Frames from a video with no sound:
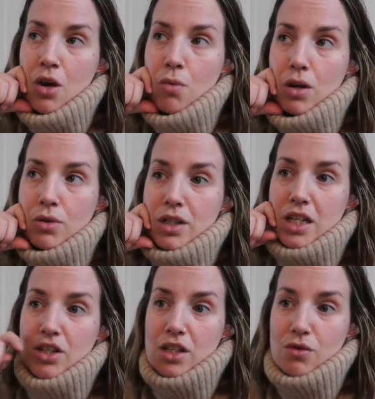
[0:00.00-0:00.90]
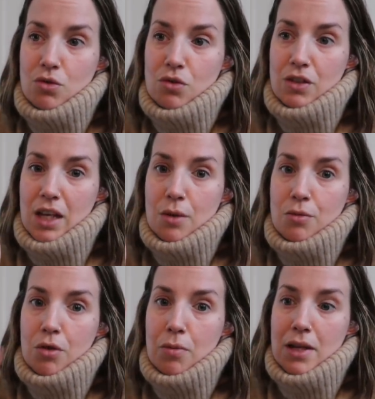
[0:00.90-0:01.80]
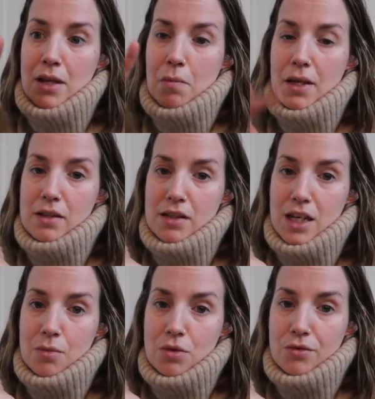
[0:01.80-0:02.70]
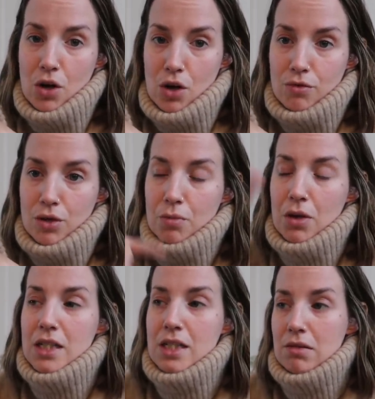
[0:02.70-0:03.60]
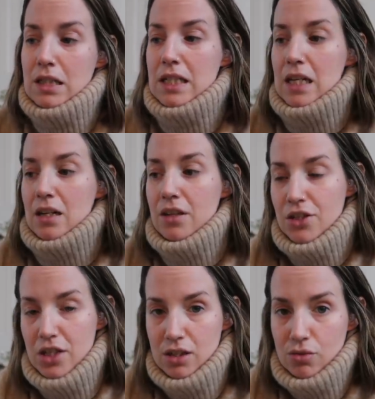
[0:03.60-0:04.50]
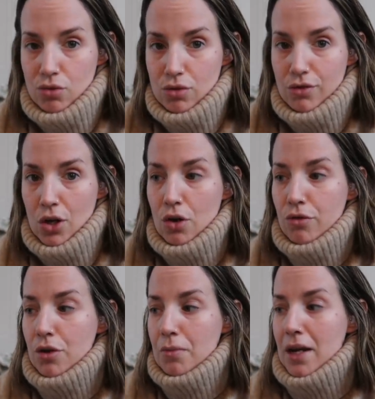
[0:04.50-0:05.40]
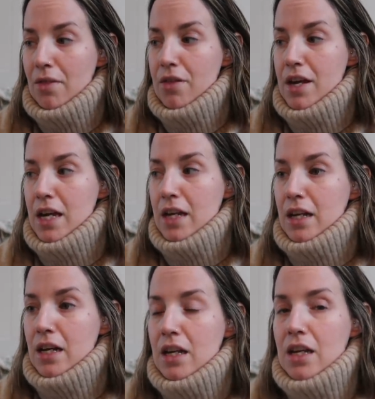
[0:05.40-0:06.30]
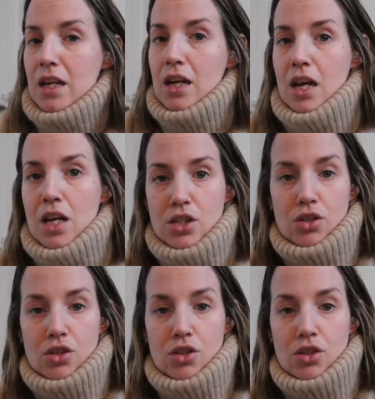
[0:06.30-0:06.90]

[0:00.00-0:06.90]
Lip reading: One was a chest of drawers for Gabe's room, and then bedside tables for our room. I still need to get another chest of drawers for our room, and then a